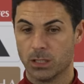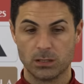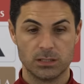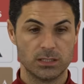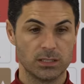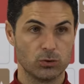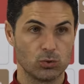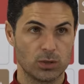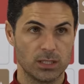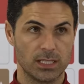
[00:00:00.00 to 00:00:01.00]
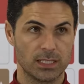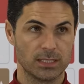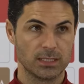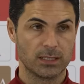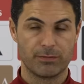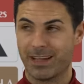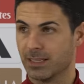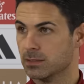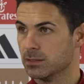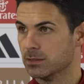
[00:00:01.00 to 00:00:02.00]
Uh, it's easy to see that it's a
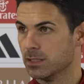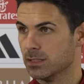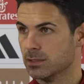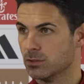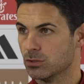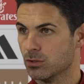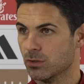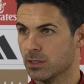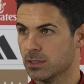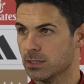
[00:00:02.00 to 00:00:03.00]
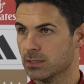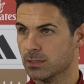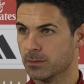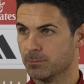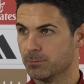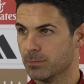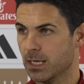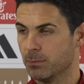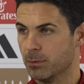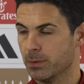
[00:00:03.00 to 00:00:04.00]
fact, that it's not something that Uh,
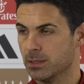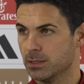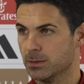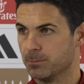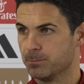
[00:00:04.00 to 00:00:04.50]
I'm inventing.